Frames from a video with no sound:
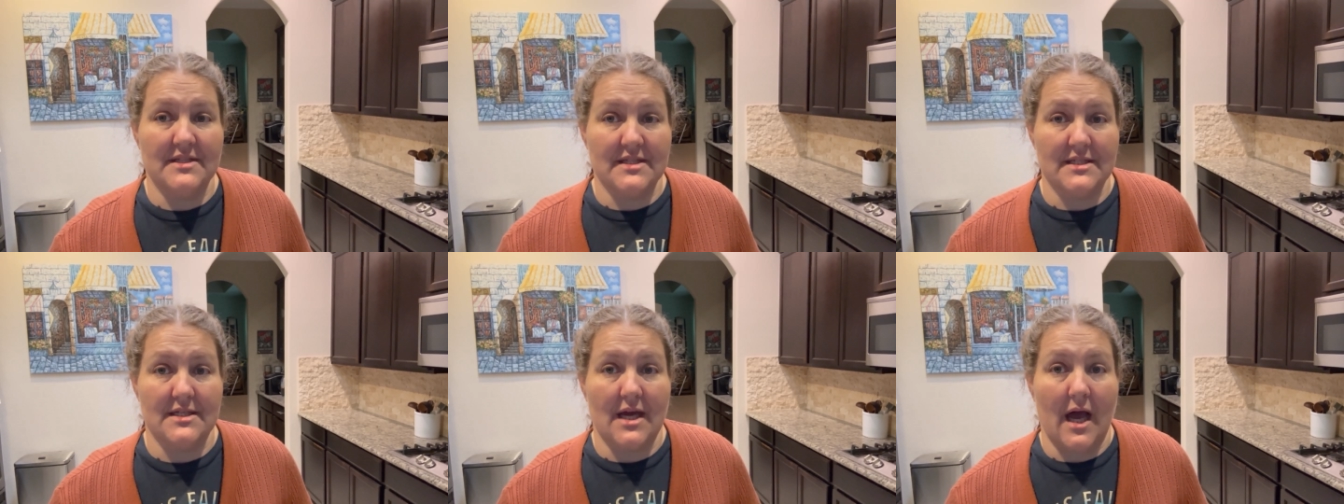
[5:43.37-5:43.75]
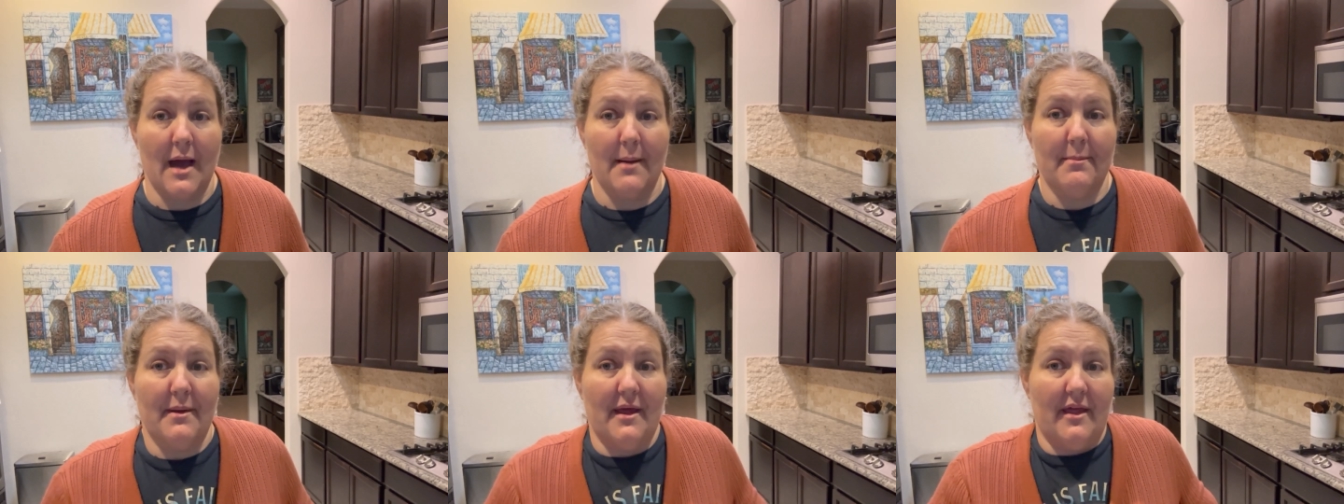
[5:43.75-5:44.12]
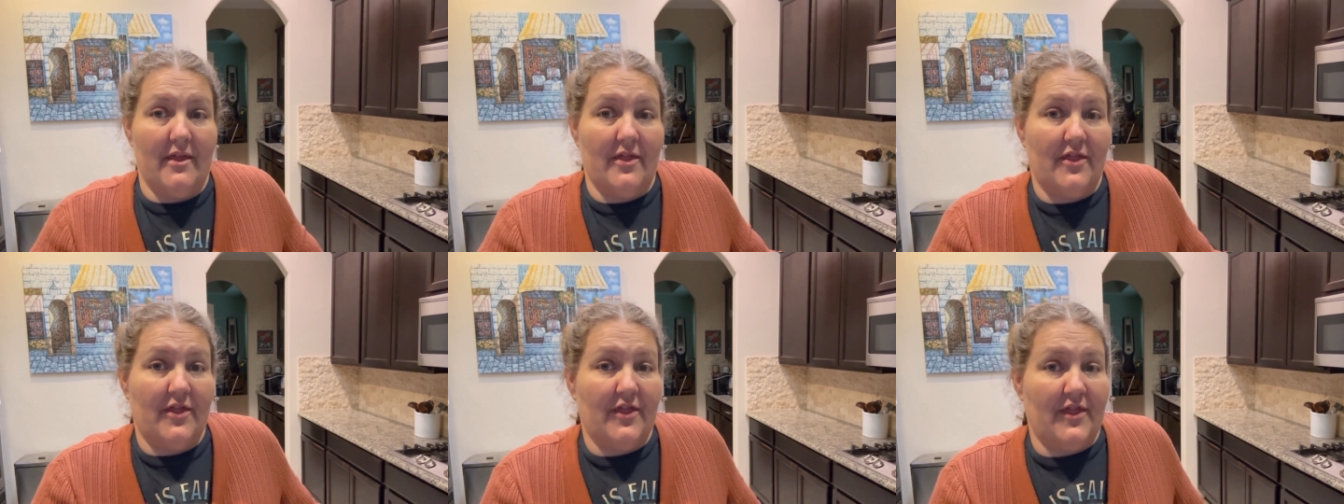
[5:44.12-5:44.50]
stop,
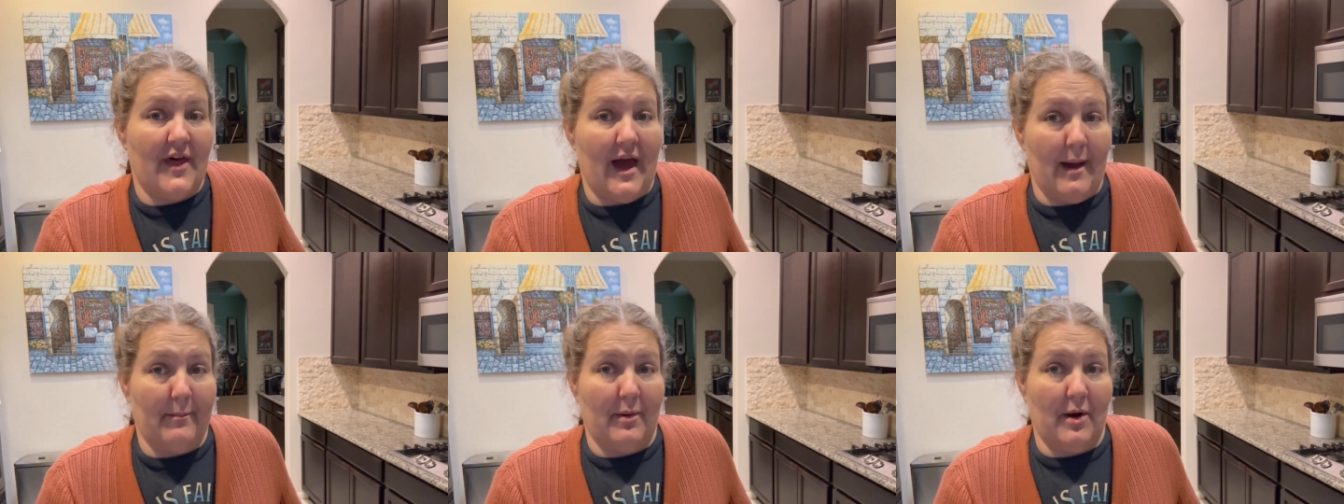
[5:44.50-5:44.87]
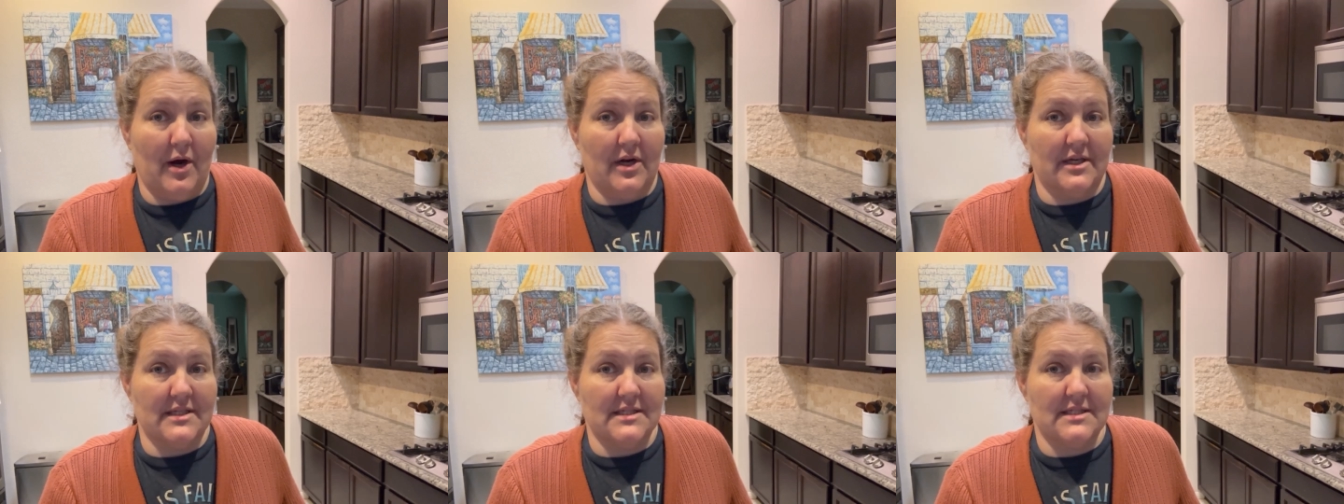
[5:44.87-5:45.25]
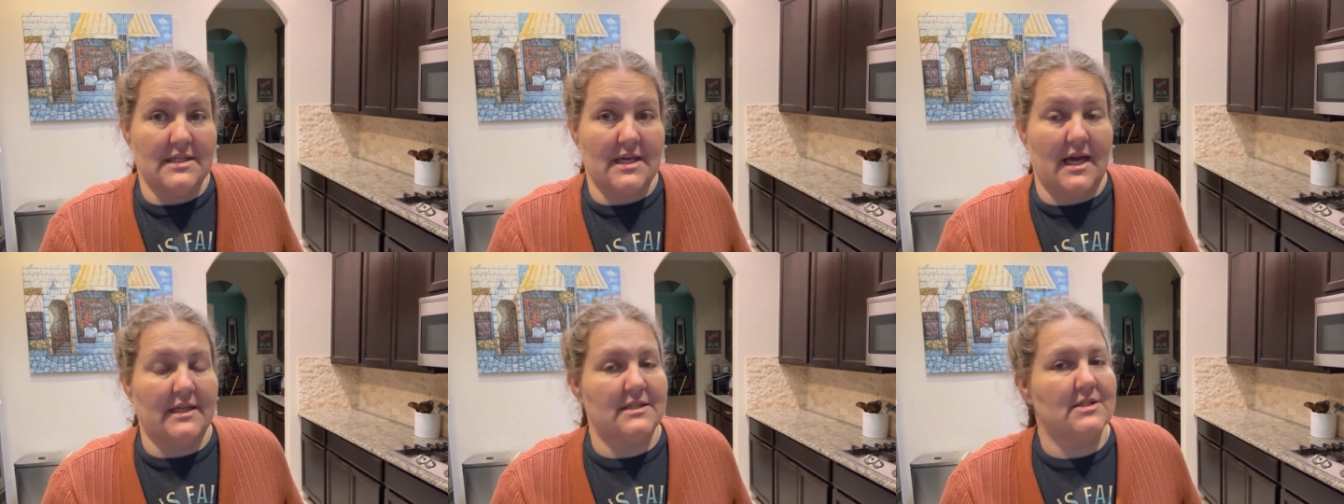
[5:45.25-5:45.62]
that part is
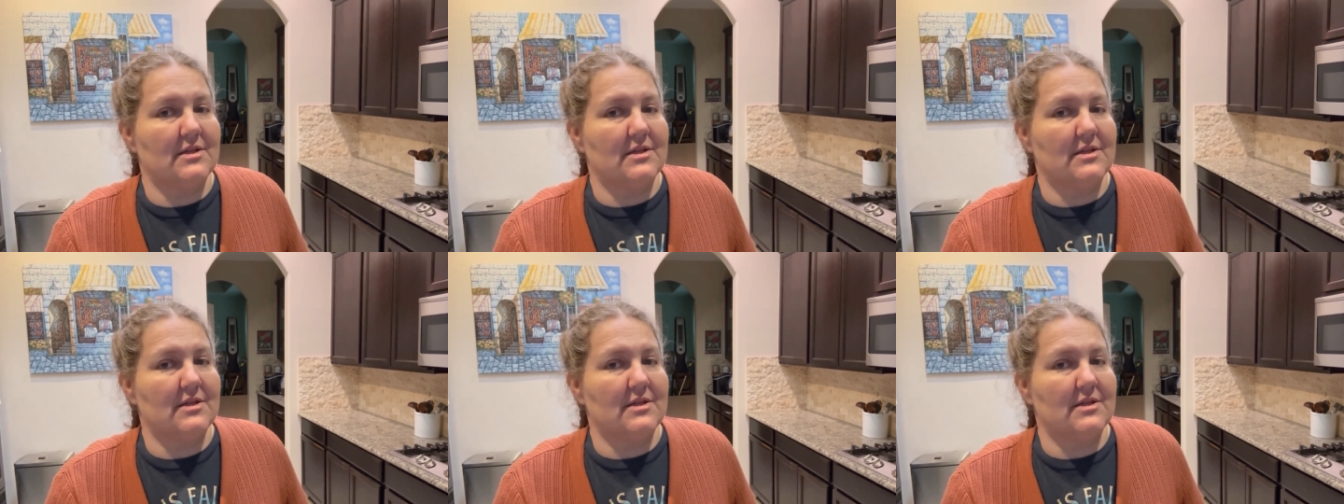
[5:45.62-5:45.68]
done.